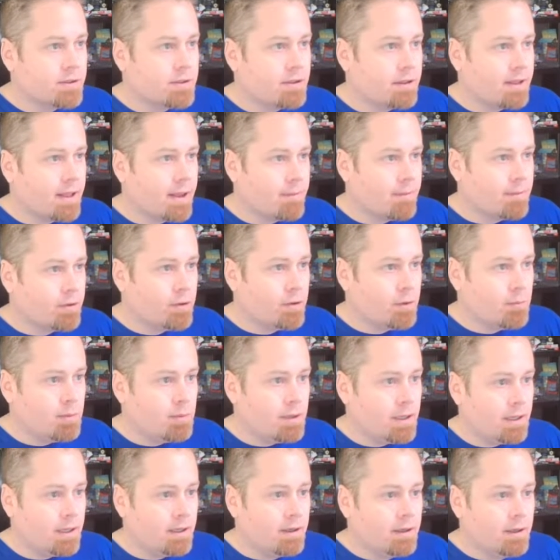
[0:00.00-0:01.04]
then that could
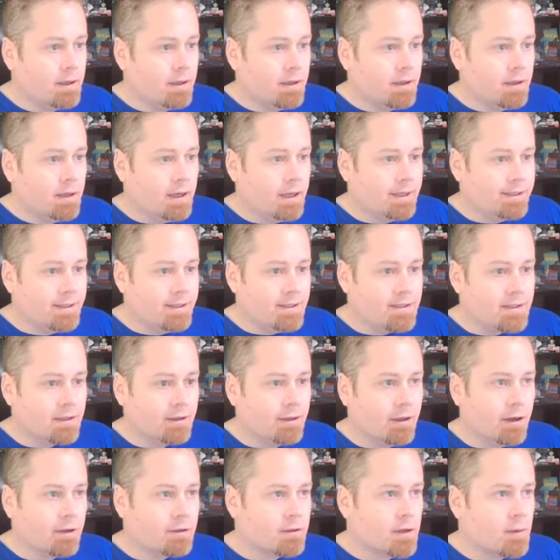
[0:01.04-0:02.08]
be a decent
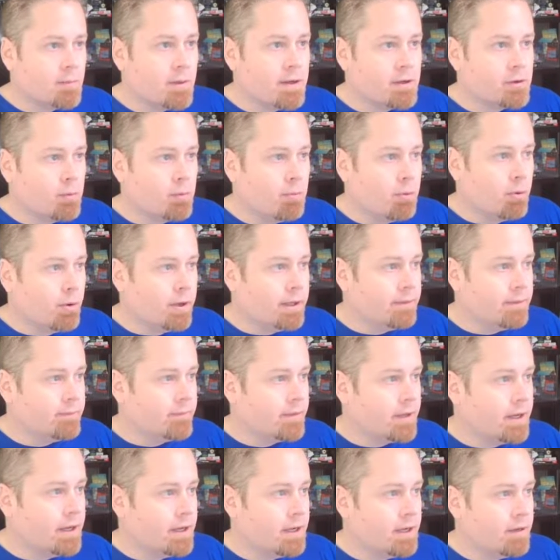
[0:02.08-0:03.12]
long-term entry point
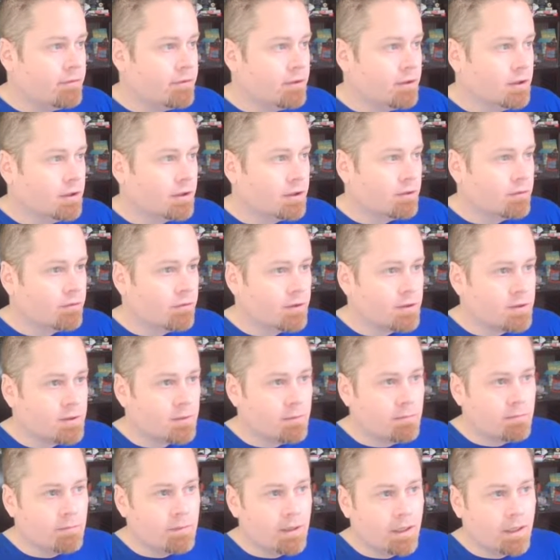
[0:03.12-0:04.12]
if you're looking for some